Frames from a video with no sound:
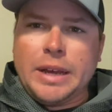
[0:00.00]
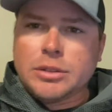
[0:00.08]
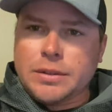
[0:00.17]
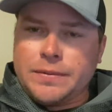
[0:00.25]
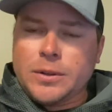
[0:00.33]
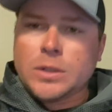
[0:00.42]
That
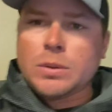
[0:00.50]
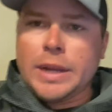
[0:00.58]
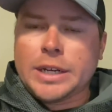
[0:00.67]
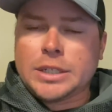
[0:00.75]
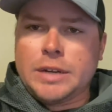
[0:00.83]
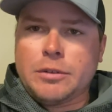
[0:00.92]
was the first one
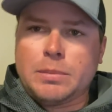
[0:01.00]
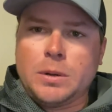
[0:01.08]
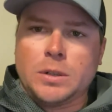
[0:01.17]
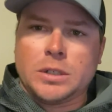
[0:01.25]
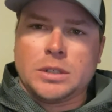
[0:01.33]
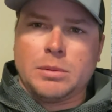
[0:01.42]
I actually ever
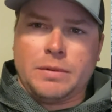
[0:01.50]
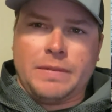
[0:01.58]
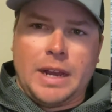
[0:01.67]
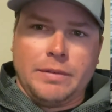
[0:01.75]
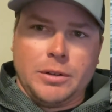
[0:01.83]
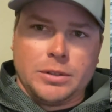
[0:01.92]
purchased about
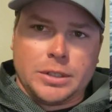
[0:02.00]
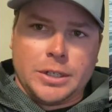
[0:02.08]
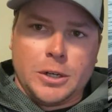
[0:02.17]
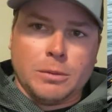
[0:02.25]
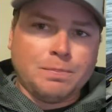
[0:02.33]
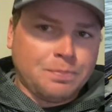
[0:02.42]
five years
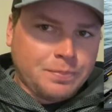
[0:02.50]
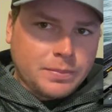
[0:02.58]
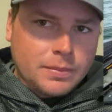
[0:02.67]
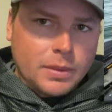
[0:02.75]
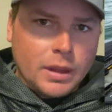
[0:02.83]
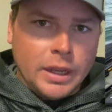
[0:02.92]
ago.
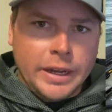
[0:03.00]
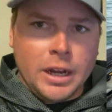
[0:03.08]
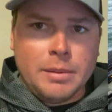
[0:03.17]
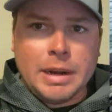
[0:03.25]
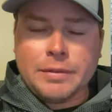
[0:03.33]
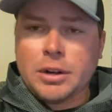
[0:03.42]

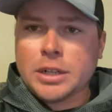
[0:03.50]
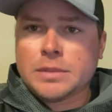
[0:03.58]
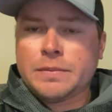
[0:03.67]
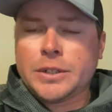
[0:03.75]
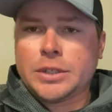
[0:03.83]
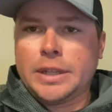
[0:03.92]
Um, and I've caught
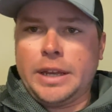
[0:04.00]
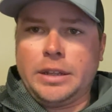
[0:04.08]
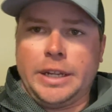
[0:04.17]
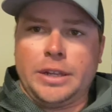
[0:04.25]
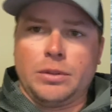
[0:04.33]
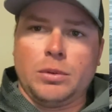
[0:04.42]
some fish on that in
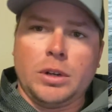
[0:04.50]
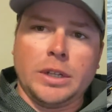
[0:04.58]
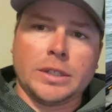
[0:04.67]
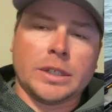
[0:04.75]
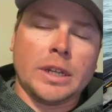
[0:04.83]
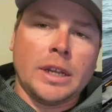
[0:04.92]
Lake of the
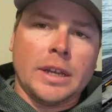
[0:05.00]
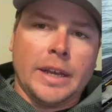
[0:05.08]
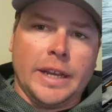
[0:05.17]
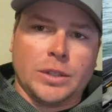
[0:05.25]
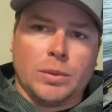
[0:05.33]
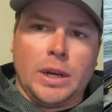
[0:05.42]
Woods
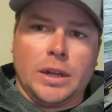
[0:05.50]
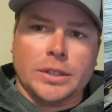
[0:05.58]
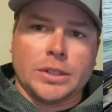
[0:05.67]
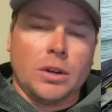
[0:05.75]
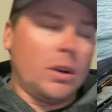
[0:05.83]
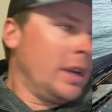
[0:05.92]
as well.
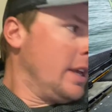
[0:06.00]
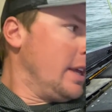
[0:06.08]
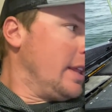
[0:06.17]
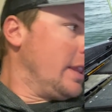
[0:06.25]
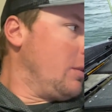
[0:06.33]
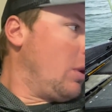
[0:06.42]
So
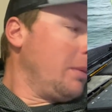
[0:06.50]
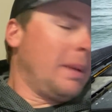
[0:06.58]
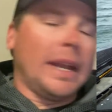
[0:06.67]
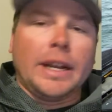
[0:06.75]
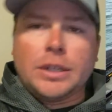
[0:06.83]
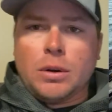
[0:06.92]
the one
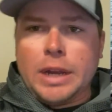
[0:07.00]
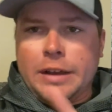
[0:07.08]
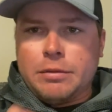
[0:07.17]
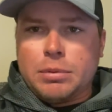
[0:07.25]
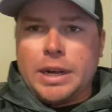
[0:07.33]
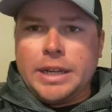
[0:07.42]
bait I don't
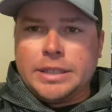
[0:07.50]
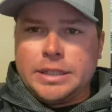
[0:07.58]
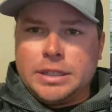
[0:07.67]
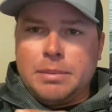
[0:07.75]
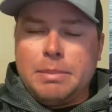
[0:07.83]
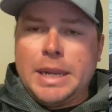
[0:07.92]
have Brian's,
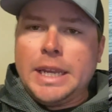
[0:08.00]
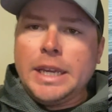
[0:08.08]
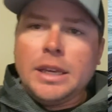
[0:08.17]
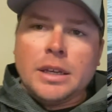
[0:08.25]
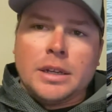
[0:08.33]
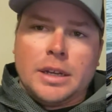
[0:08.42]
is the
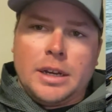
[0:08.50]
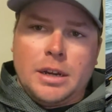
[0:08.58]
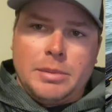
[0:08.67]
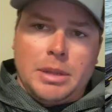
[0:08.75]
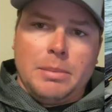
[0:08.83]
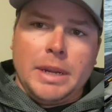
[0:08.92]
Mini.
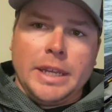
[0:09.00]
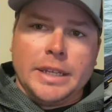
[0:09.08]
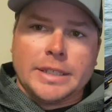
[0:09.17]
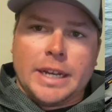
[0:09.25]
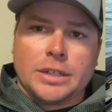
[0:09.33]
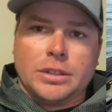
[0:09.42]
Um, and the Mini
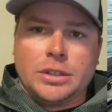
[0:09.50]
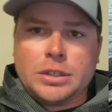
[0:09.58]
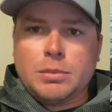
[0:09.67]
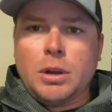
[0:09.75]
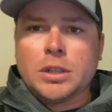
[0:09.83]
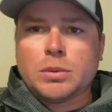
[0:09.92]
is actually the
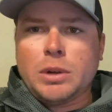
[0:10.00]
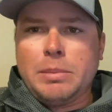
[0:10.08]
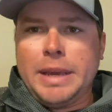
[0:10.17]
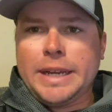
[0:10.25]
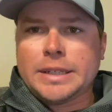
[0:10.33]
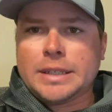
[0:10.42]
smallest one he
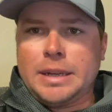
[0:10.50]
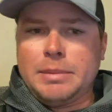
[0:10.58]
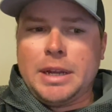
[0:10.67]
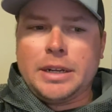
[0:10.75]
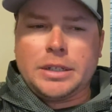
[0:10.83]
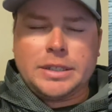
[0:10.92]
makes. I'm
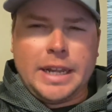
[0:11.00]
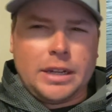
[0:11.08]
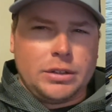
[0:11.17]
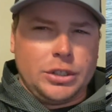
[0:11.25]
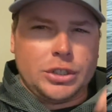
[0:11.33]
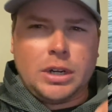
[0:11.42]
not
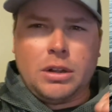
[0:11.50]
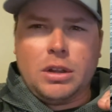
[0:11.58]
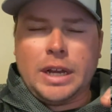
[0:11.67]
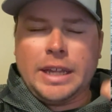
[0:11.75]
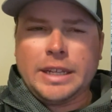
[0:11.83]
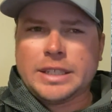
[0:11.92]
exactly sure how
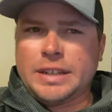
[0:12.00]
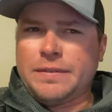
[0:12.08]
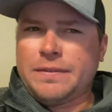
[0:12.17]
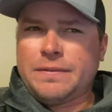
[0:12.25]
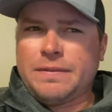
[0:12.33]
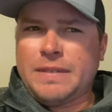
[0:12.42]
long. I think it's like
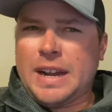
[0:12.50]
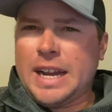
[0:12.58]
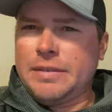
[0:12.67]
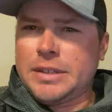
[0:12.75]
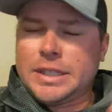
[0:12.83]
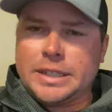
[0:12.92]

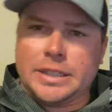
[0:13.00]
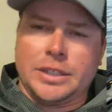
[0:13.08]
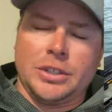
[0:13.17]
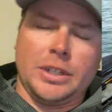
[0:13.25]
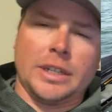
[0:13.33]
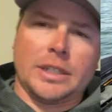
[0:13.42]
five to six
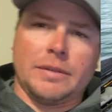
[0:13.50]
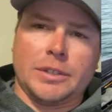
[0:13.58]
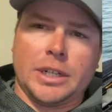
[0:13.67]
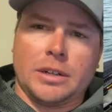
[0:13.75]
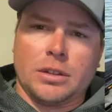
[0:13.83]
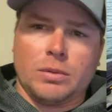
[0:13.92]
inches. You guys will have
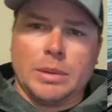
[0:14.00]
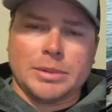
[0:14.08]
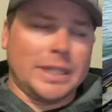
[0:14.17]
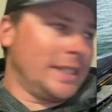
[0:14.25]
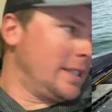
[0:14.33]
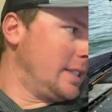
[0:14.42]
to check out the
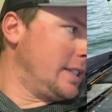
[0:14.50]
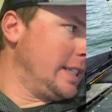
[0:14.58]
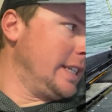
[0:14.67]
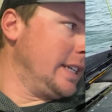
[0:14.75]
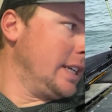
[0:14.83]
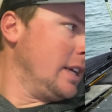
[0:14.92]
website to
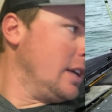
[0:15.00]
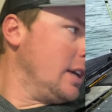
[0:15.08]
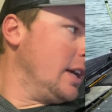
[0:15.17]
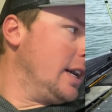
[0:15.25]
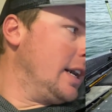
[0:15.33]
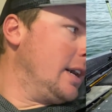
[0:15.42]
see.
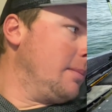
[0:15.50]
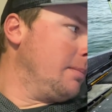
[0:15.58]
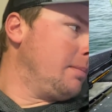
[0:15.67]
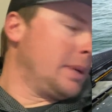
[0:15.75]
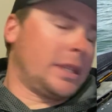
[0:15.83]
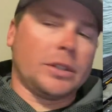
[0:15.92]
Um,
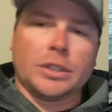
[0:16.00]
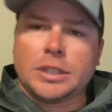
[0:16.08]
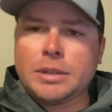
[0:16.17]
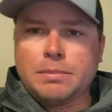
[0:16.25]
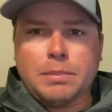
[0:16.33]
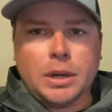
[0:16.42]
but there's
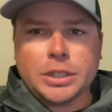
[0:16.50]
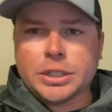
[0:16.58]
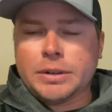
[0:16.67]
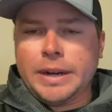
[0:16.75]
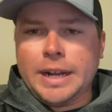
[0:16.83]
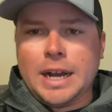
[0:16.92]
just a bunch
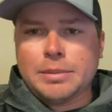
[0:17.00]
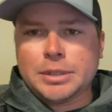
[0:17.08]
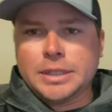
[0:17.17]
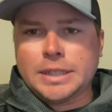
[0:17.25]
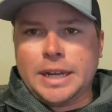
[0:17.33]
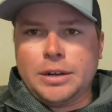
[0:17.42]
of great
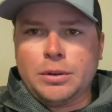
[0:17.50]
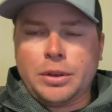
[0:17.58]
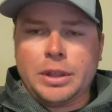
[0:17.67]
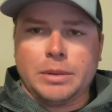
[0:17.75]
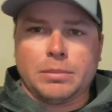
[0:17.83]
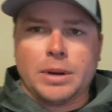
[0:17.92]
options. I don't
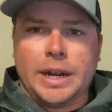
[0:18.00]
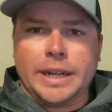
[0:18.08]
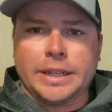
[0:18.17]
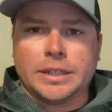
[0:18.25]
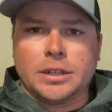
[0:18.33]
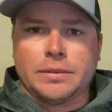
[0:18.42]
think
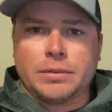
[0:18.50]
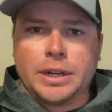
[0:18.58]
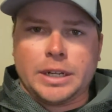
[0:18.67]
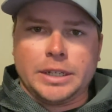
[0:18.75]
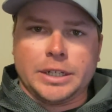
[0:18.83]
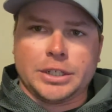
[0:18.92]
Brian gets enough
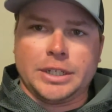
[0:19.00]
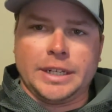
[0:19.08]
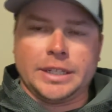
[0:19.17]
recognition.